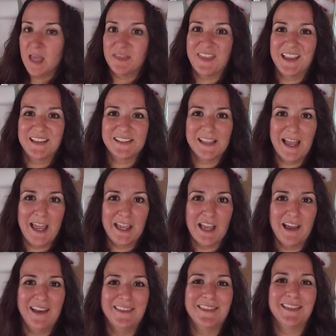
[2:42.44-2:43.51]
Things like
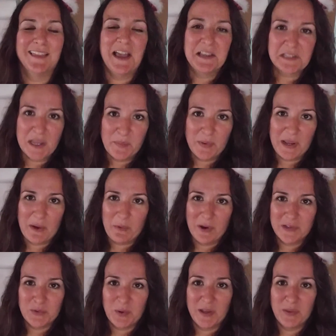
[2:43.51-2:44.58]
the last company I
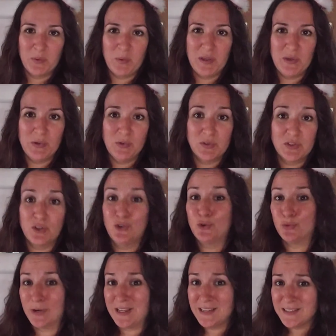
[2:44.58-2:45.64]
worked with, we used
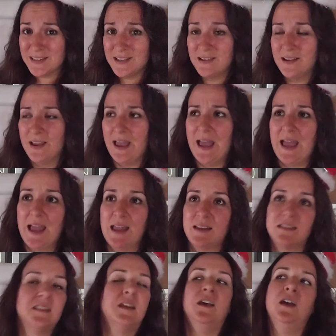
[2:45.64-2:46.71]
grit,
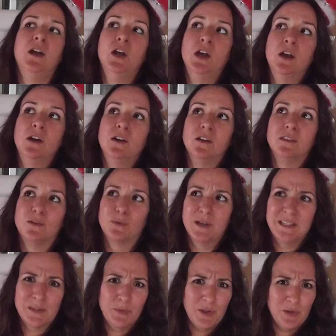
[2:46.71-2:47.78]
and the
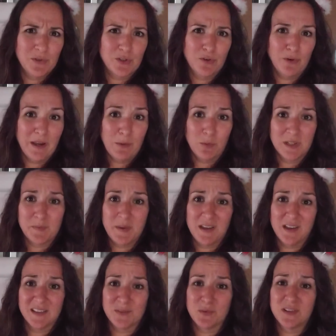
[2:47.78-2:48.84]
reason we used grit was
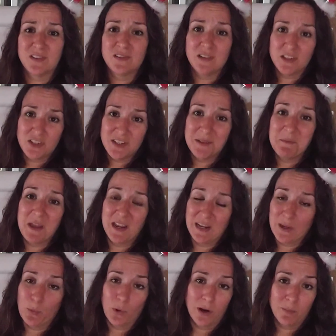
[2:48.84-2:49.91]
because it was such a
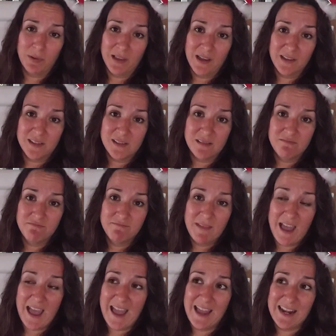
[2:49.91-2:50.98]
demanding workplace,
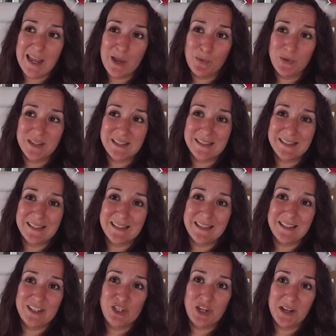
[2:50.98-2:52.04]
and it was
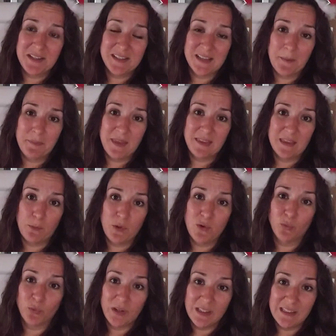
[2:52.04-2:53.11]
just something that we
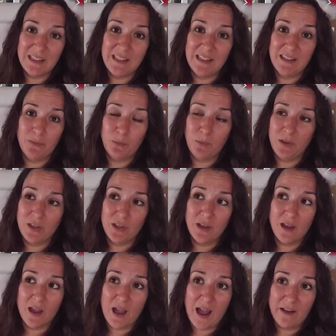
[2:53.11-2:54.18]
really,
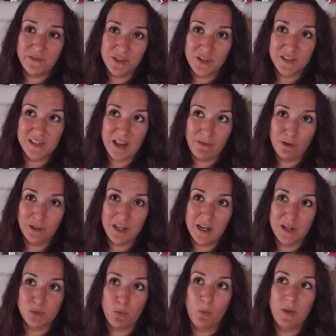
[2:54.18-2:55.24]
after several
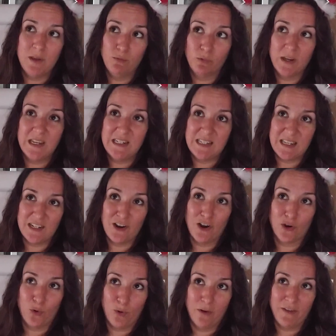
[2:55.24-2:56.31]
years, when we redid our
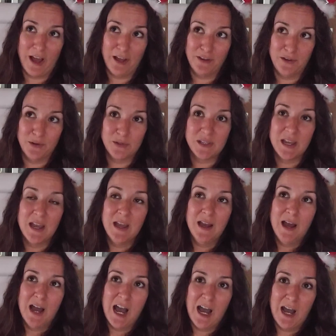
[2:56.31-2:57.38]
core values,
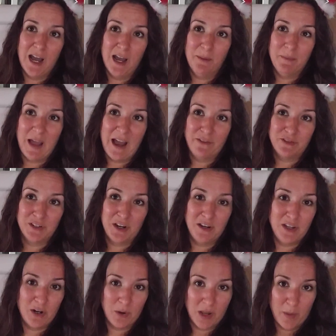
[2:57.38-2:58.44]
after
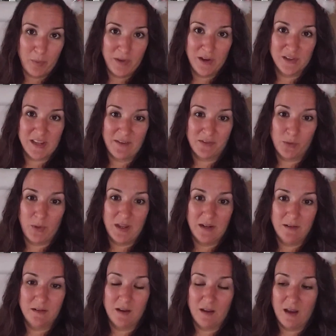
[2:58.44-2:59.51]
a couple years after we
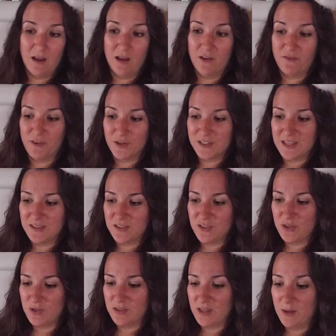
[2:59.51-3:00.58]
had first
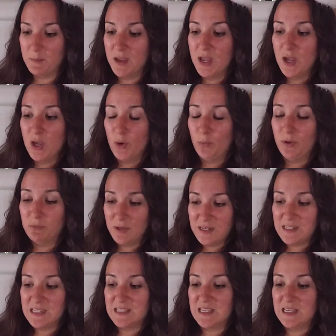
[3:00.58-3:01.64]
instituted them, we redid